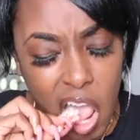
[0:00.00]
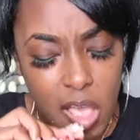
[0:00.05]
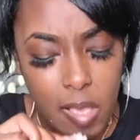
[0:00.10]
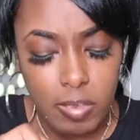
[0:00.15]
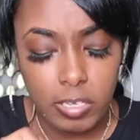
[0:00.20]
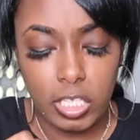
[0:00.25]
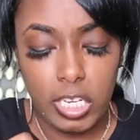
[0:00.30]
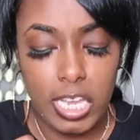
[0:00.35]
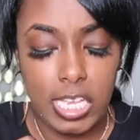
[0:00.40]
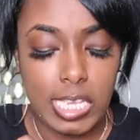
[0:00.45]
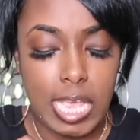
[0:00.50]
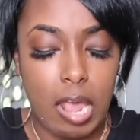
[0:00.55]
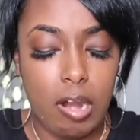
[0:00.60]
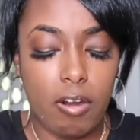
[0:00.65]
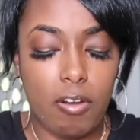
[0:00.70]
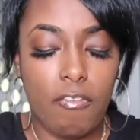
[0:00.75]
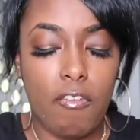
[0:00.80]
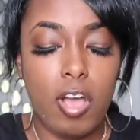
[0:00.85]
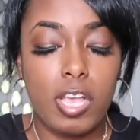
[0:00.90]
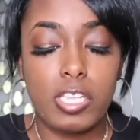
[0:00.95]
She gets out of
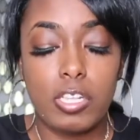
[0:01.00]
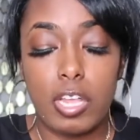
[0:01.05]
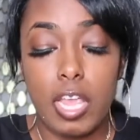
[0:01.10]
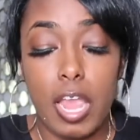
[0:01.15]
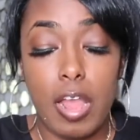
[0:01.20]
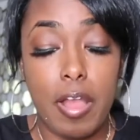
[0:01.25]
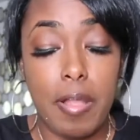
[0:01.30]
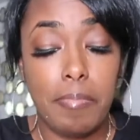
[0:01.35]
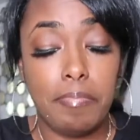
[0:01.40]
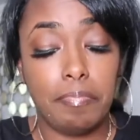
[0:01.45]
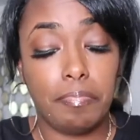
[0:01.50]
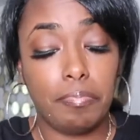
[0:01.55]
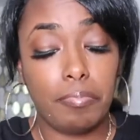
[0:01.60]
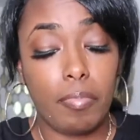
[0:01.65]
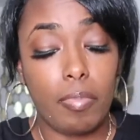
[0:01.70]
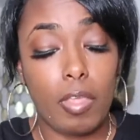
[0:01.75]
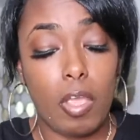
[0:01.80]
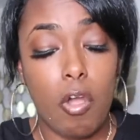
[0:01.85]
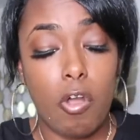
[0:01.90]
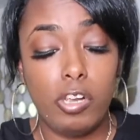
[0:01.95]
the foster care
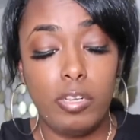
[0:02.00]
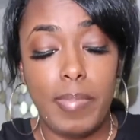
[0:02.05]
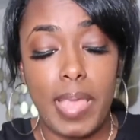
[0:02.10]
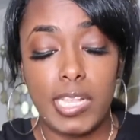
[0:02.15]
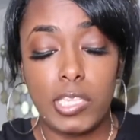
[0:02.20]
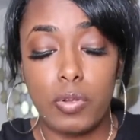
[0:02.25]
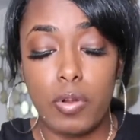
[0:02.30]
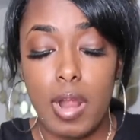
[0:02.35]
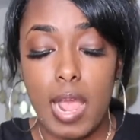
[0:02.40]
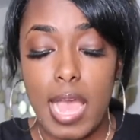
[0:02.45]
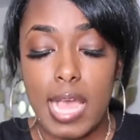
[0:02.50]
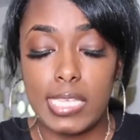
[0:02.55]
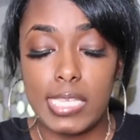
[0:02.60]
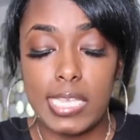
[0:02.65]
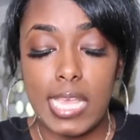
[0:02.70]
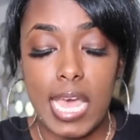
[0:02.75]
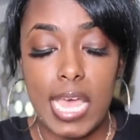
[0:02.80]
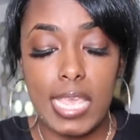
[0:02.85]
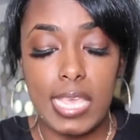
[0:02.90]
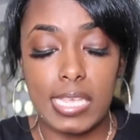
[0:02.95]
and goes back to her Aunt
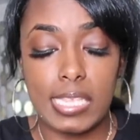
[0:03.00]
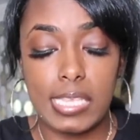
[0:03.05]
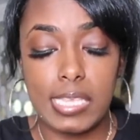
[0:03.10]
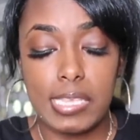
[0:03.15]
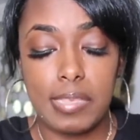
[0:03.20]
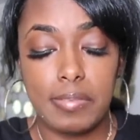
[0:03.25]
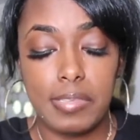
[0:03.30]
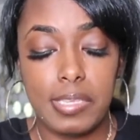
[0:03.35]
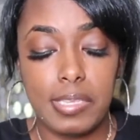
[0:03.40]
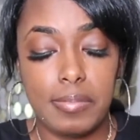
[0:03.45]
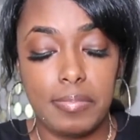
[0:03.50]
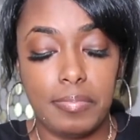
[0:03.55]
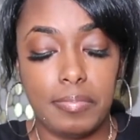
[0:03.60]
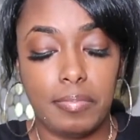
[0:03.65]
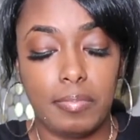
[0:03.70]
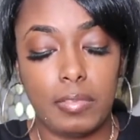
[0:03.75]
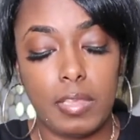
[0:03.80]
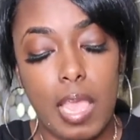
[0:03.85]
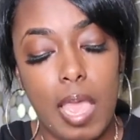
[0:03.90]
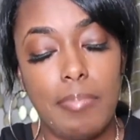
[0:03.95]
Sonya's.
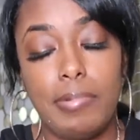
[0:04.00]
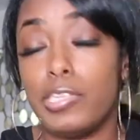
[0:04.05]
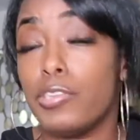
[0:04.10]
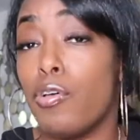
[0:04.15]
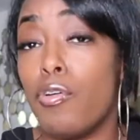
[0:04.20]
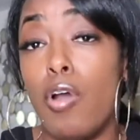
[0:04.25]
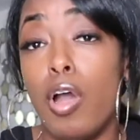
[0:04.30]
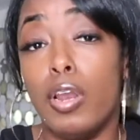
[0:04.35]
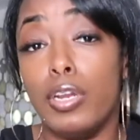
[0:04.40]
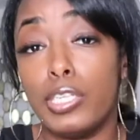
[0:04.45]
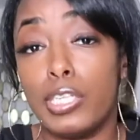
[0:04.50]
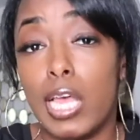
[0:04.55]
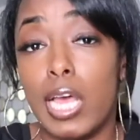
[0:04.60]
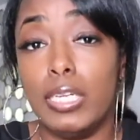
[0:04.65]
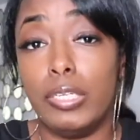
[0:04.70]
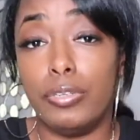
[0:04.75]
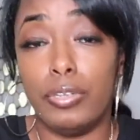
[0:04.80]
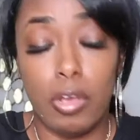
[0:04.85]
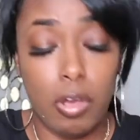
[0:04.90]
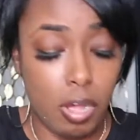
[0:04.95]
I'm just gonna call her
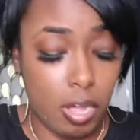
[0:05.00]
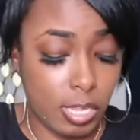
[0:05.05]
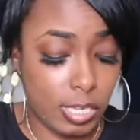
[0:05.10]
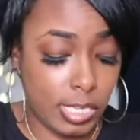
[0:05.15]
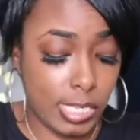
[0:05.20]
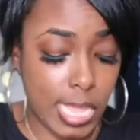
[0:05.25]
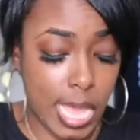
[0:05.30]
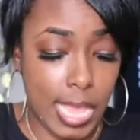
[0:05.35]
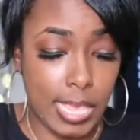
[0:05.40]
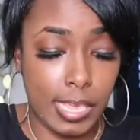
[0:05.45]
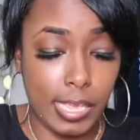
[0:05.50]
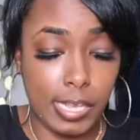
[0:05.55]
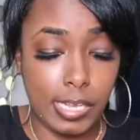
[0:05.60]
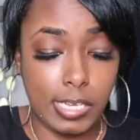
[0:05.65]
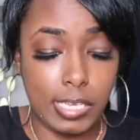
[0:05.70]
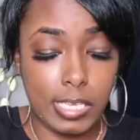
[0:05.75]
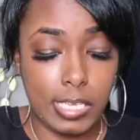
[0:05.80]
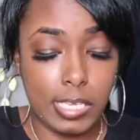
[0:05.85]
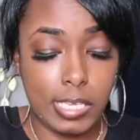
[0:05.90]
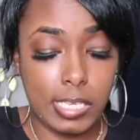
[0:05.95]
Sandra, y'all. Sonya,
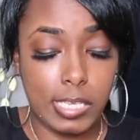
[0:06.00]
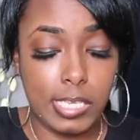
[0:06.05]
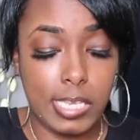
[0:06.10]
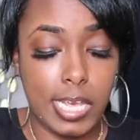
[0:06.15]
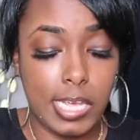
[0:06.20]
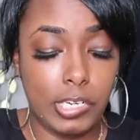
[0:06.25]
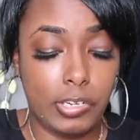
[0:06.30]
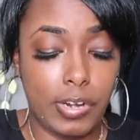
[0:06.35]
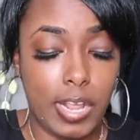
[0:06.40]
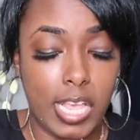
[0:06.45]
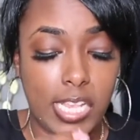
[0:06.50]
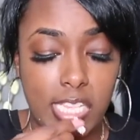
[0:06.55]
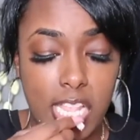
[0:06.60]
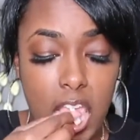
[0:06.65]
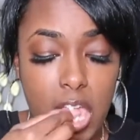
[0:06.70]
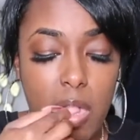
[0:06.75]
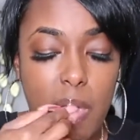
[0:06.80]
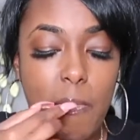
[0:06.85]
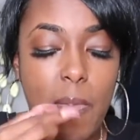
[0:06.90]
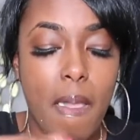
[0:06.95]
because Sandra ain't
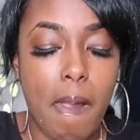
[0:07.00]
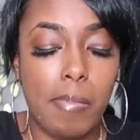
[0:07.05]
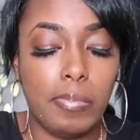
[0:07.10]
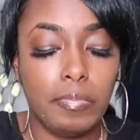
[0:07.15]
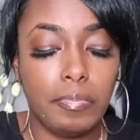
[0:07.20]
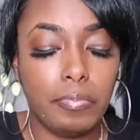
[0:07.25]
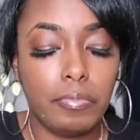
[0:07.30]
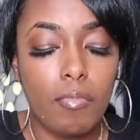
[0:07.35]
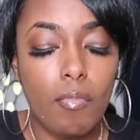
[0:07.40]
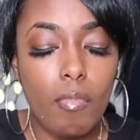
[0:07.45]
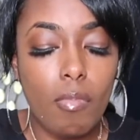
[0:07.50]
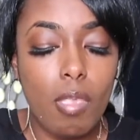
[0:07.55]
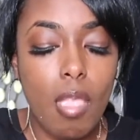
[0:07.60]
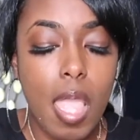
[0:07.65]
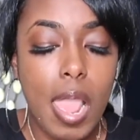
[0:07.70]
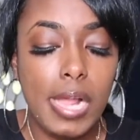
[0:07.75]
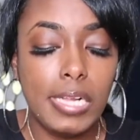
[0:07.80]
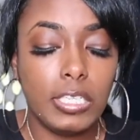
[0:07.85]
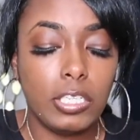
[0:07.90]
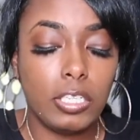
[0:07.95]
sticking, but
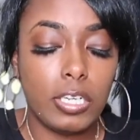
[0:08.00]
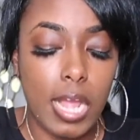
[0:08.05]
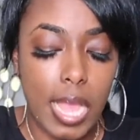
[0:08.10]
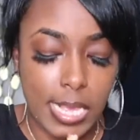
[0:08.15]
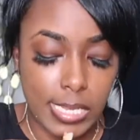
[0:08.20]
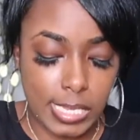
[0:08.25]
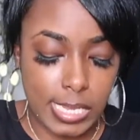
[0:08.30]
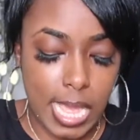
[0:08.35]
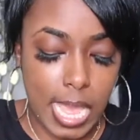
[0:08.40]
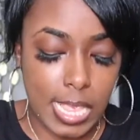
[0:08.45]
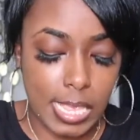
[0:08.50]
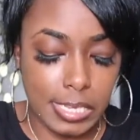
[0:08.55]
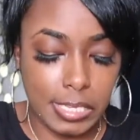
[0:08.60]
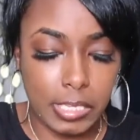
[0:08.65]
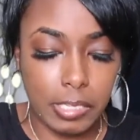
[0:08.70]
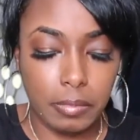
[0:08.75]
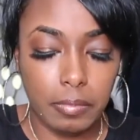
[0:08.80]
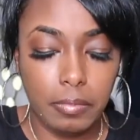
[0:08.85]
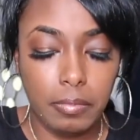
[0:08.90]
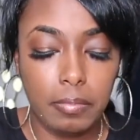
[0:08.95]
her Aunt Sonya's.
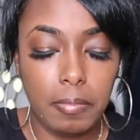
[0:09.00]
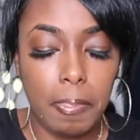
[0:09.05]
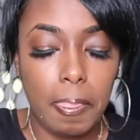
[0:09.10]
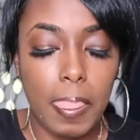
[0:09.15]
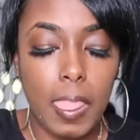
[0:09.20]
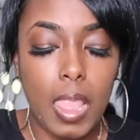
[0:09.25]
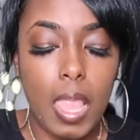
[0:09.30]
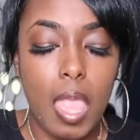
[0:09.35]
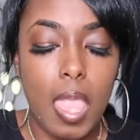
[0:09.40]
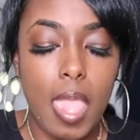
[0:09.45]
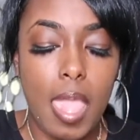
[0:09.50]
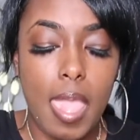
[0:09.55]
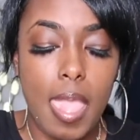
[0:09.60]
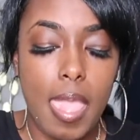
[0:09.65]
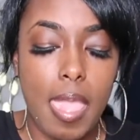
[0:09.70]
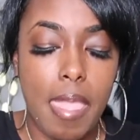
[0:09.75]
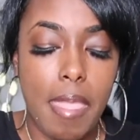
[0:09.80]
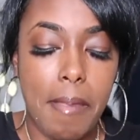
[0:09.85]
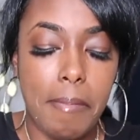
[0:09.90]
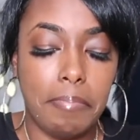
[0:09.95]

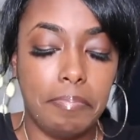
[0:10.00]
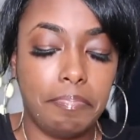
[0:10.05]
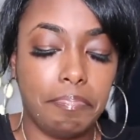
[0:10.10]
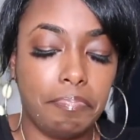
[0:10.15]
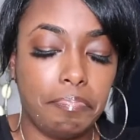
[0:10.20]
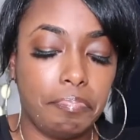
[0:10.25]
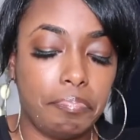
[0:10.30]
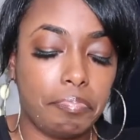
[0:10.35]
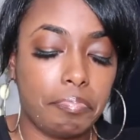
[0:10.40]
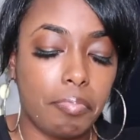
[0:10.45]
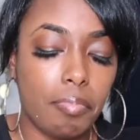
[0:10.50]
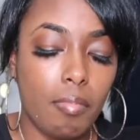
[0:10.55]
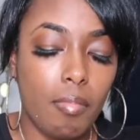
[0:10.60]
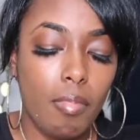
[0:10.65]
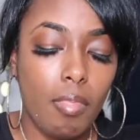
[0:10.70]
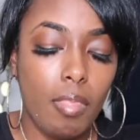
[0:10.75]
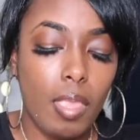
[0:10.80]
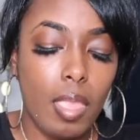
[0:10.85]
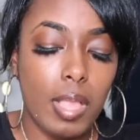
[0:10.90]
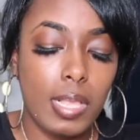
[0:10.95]
And
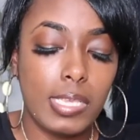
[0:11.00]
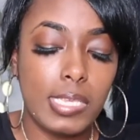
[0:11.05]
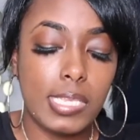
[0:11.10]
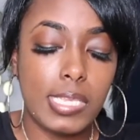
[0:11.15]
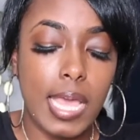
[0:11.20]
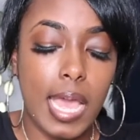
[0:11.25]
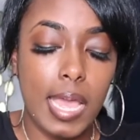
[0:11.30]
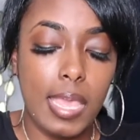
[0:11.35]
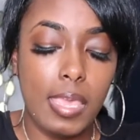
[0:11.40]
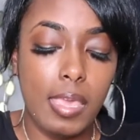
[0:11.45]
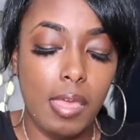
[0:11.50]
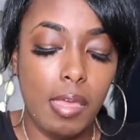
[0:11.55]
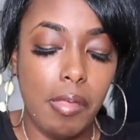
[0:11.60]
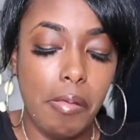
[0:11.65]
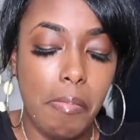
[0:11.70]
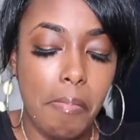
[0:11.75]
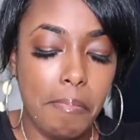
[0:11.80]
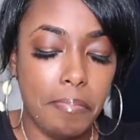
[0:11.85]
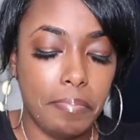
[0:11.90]
Sonya,